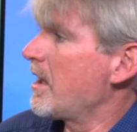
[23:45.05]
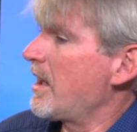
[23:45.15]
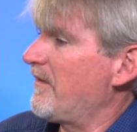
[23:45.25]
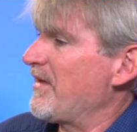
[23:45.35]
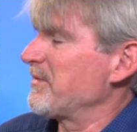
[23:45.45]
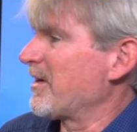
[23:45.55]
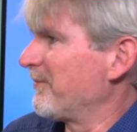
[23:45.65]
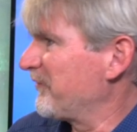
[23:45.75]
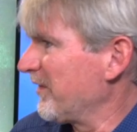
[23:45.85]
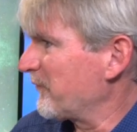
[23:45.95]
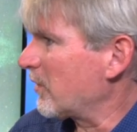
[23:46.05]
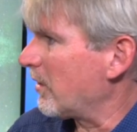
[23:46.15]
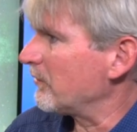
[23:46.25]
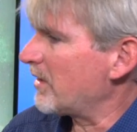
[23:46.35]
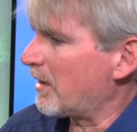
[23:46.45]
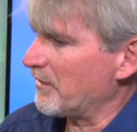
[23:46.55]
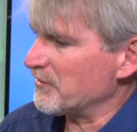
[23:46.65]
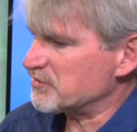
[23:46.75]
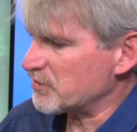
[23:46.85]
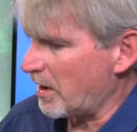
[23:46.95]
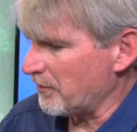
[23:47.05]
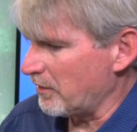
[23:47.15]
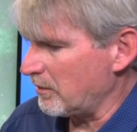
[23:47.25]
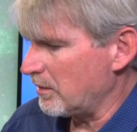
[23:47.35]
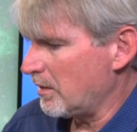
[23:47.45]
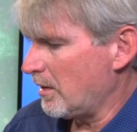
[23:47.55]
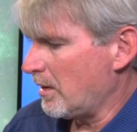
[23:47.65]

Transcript: And that becomes difficult. Now on the shuttle,